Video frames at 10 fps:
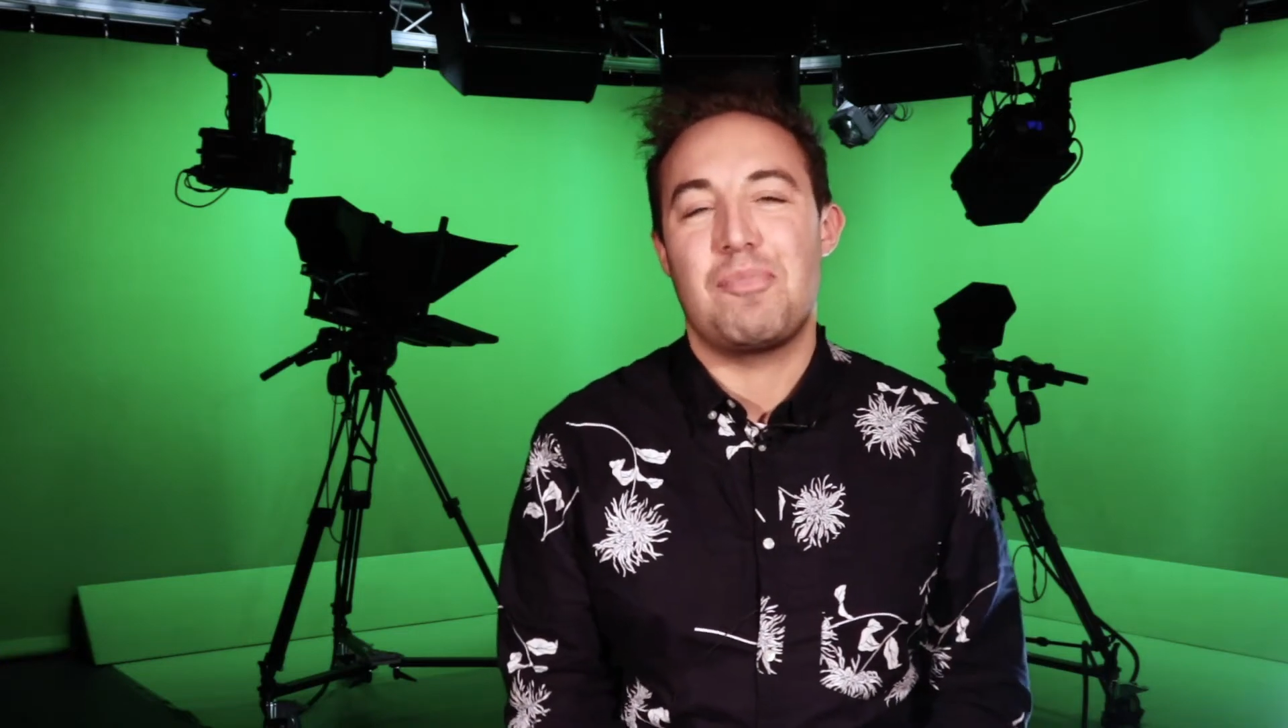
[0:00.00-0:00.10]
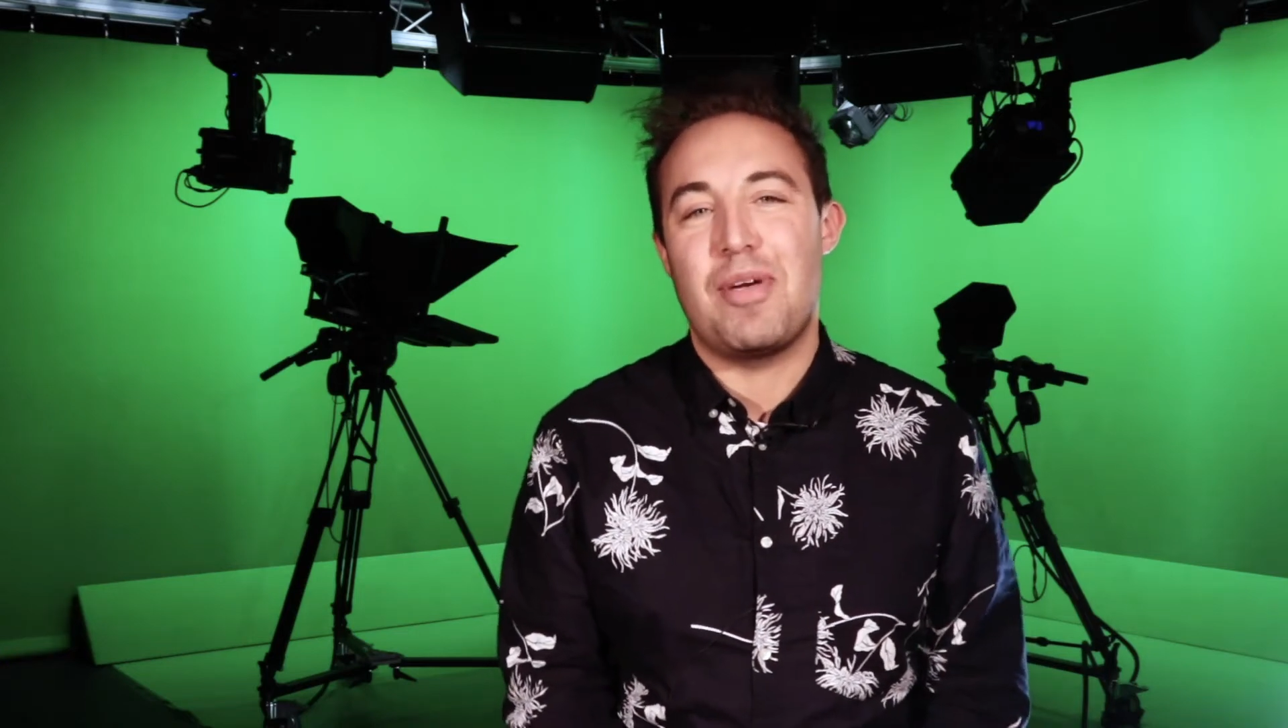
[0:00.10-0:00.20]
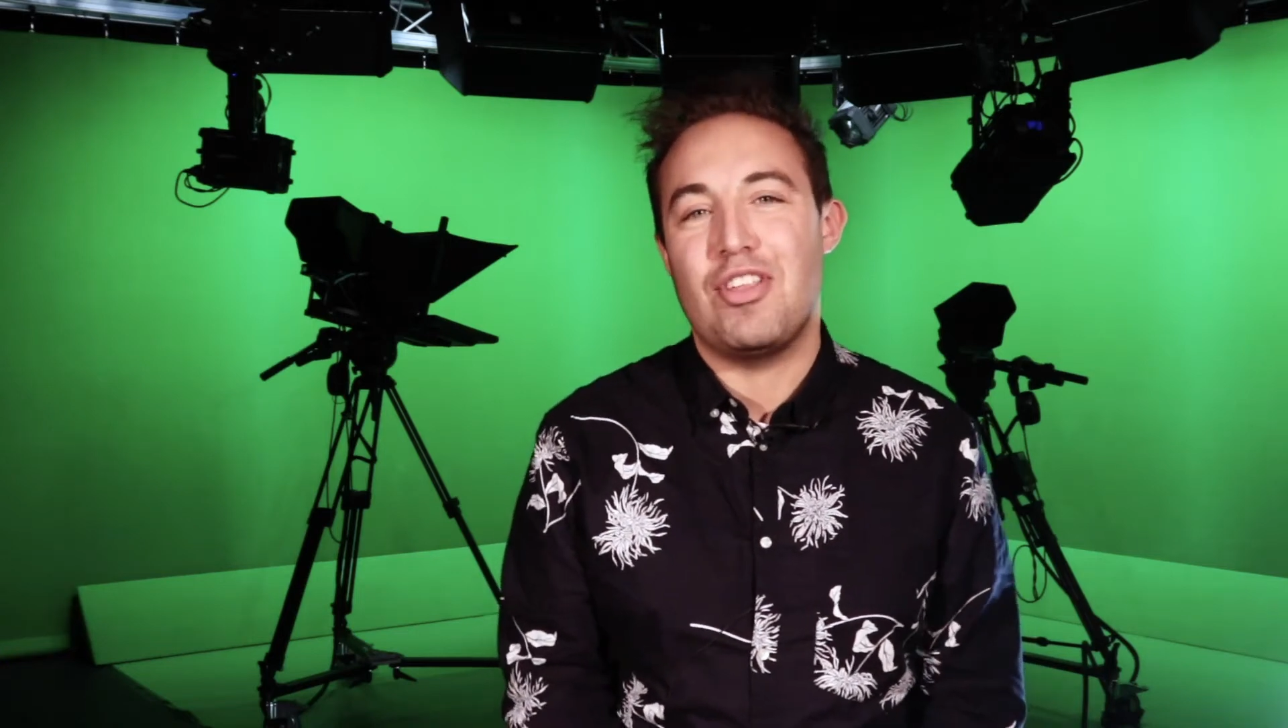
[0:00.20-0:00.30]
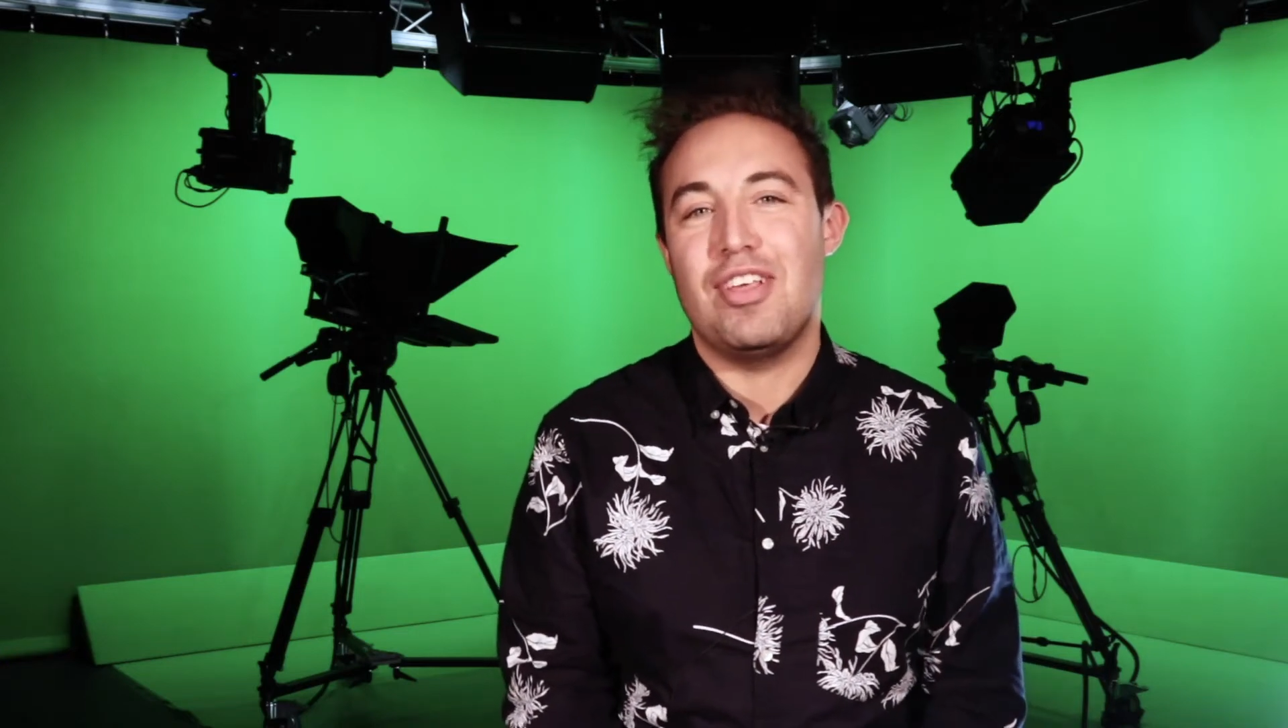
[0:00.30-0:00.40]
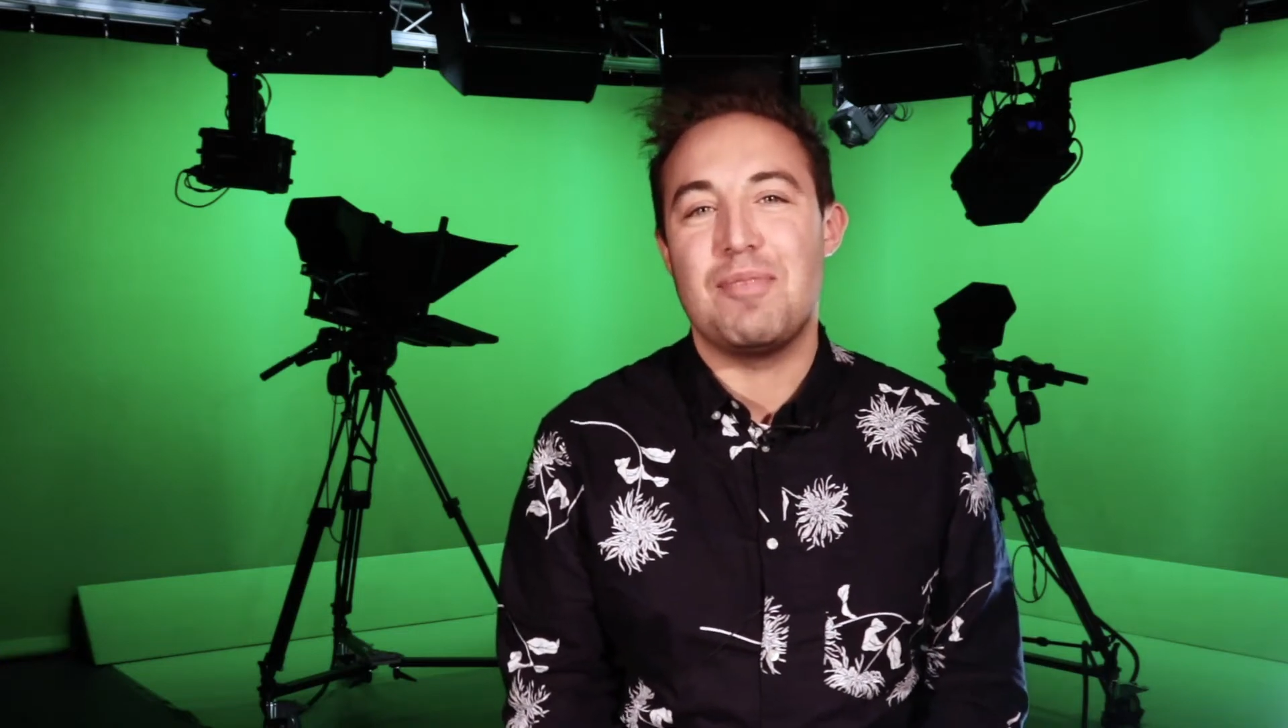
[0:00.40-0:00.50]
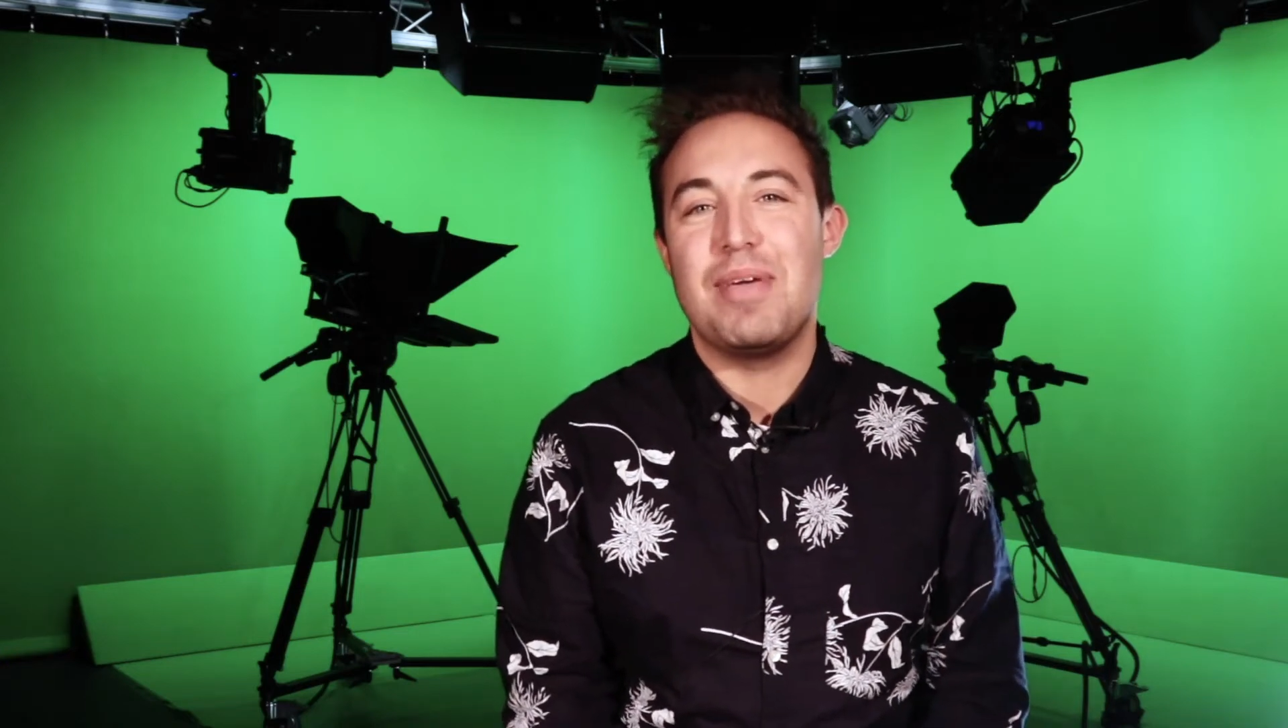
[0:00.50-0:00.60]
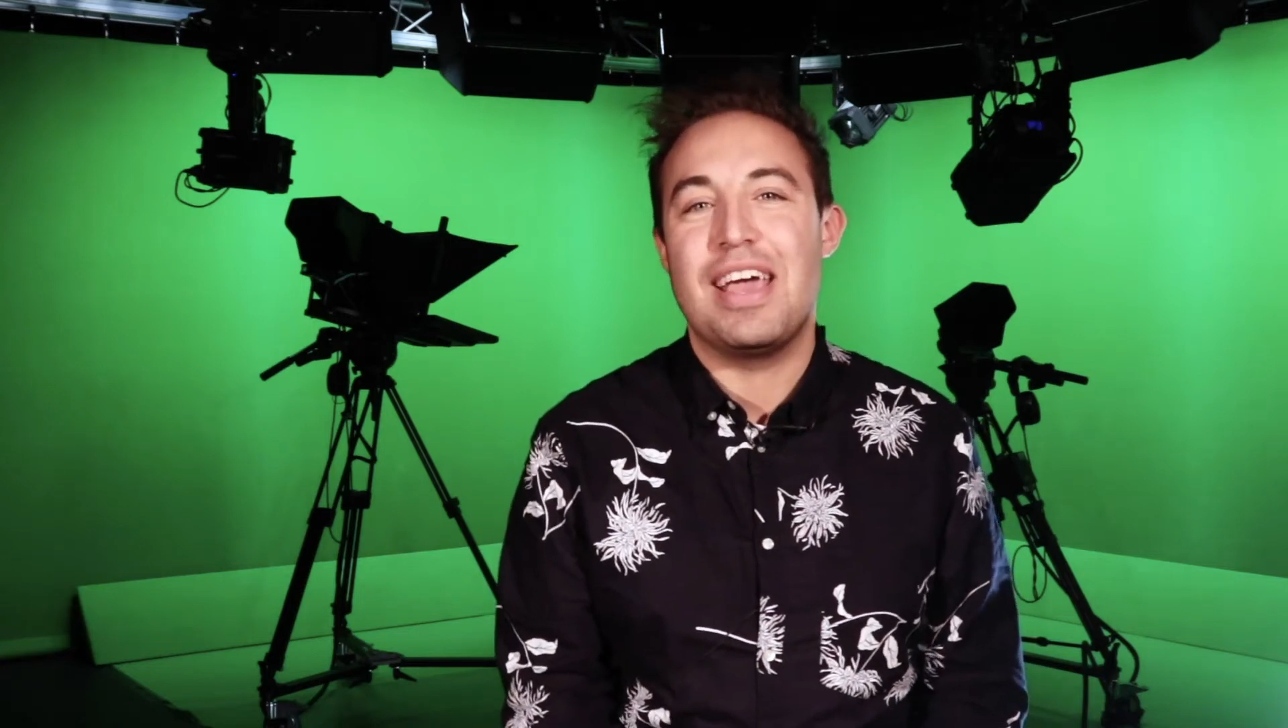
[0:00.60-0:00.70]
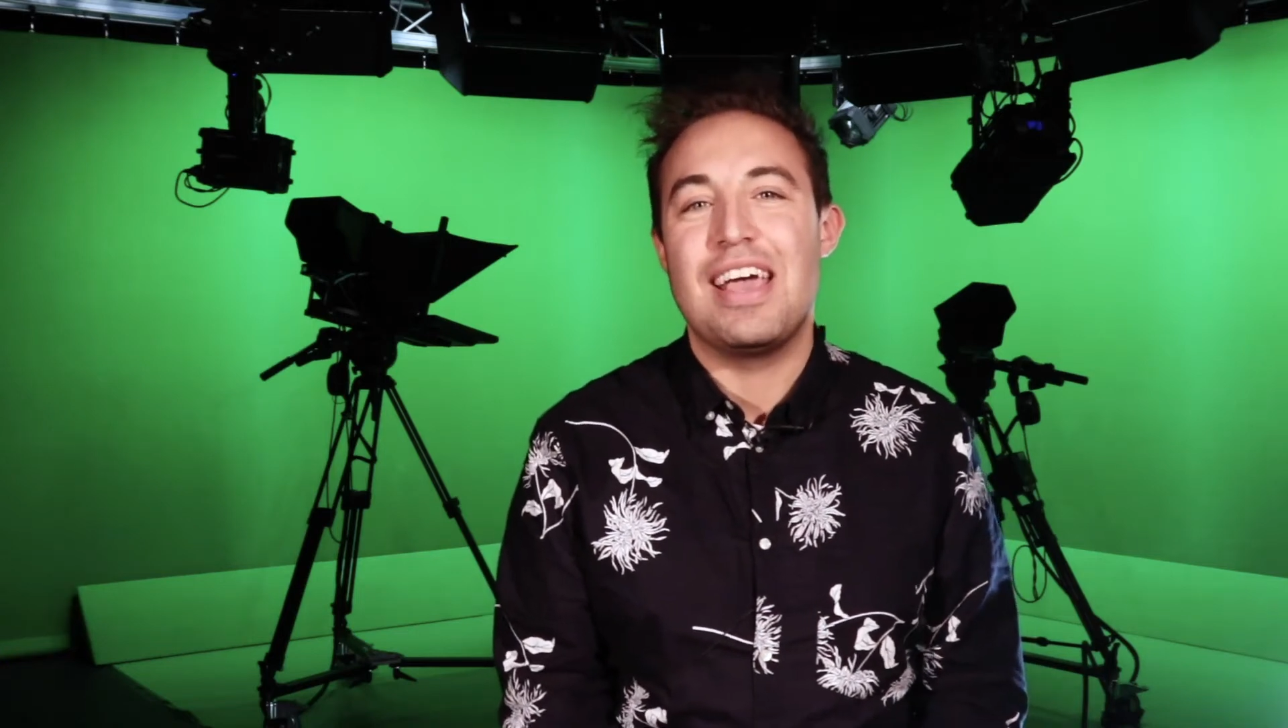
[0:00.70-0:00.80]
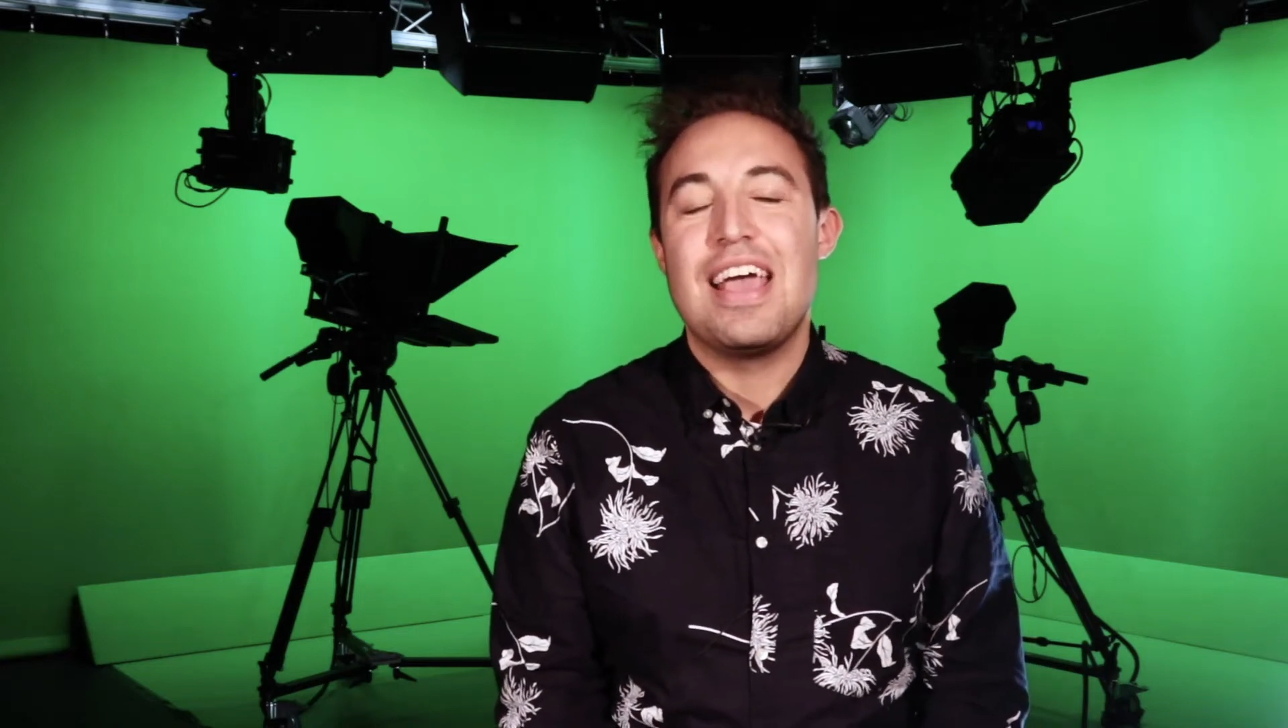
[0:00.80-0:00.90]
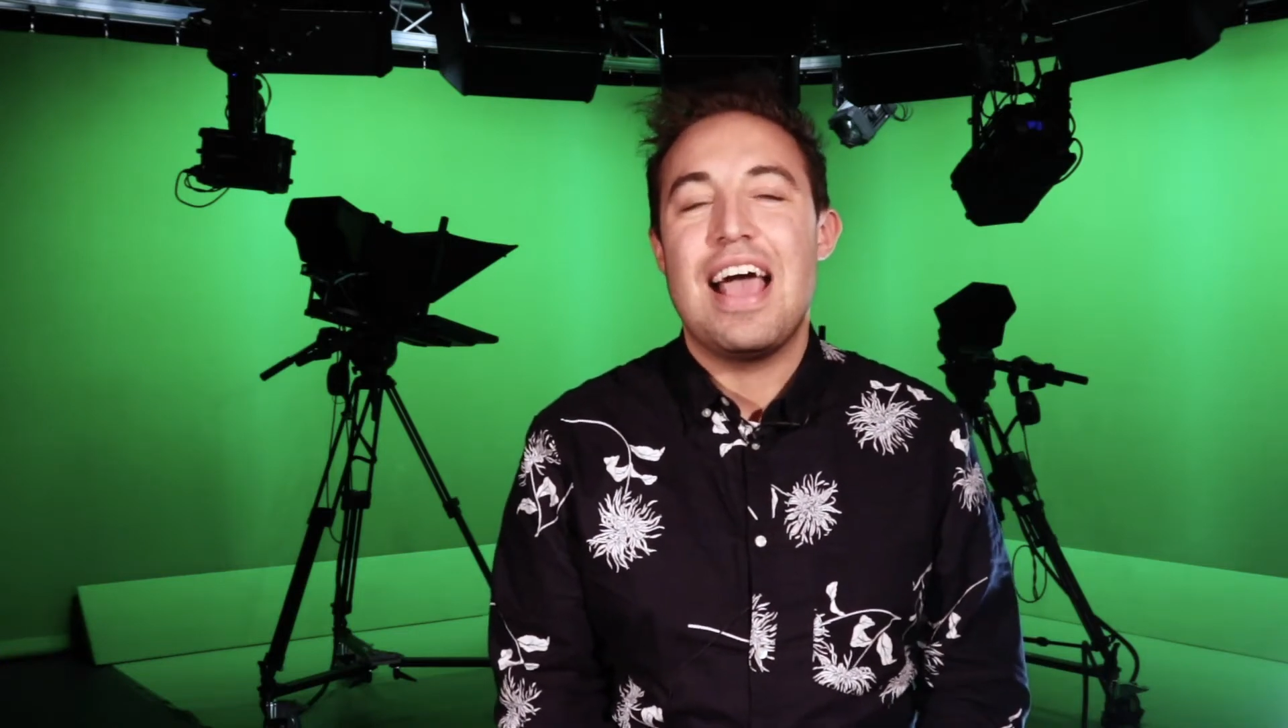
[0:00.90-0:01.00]
Specialism
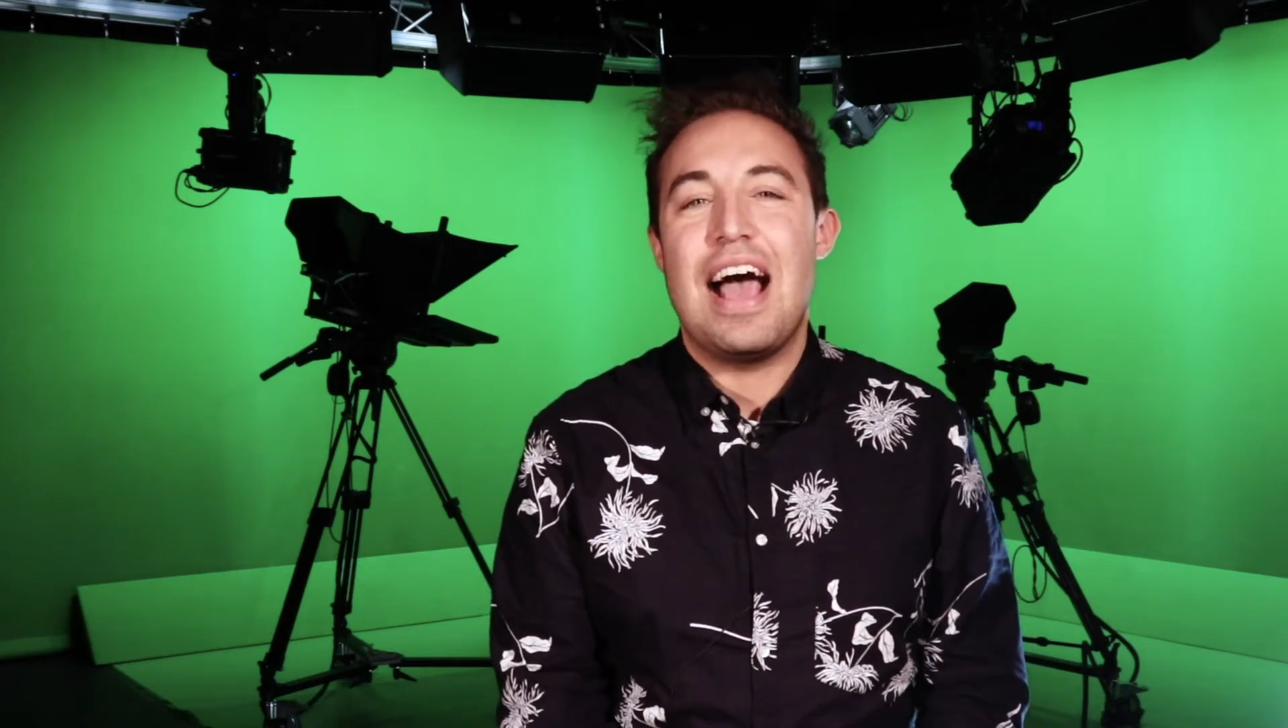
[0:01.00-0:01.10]
here